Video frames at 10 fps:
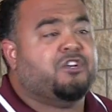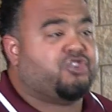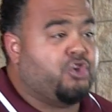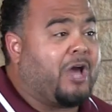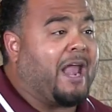
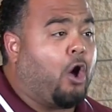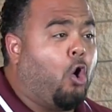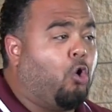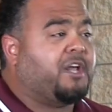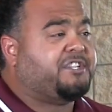So you got to
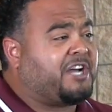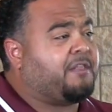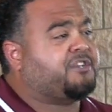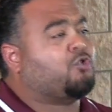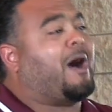hold each
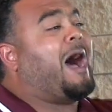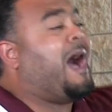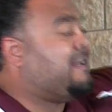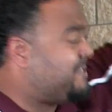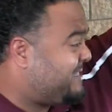other to a
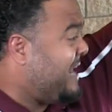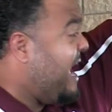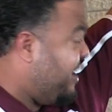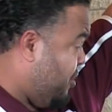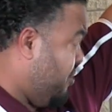high
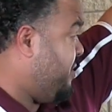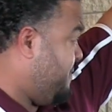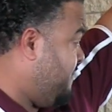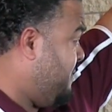standard.